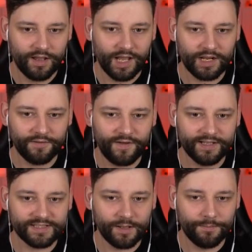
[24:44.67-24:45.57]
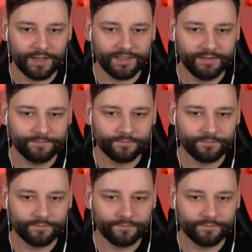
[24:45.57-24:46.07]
I gotta find somebody.